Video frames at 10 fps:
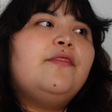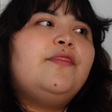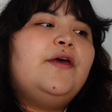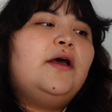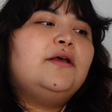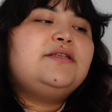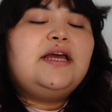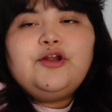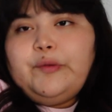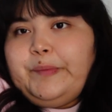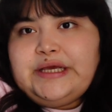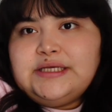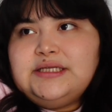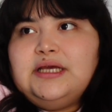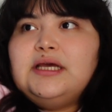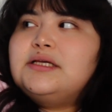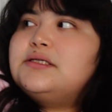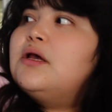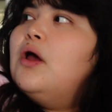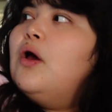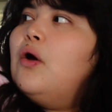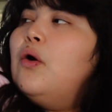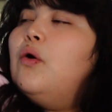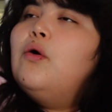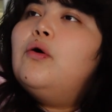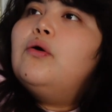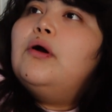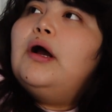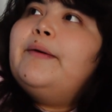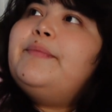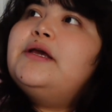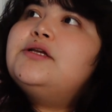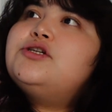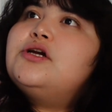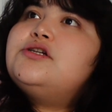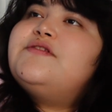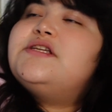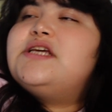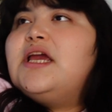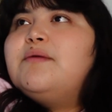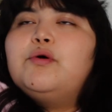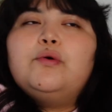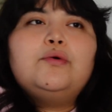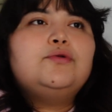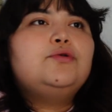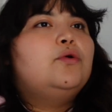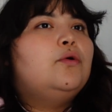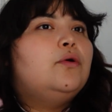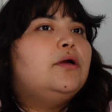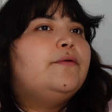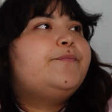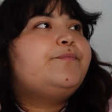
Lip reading: the centerpieces, or I'll be in charge of the tables, or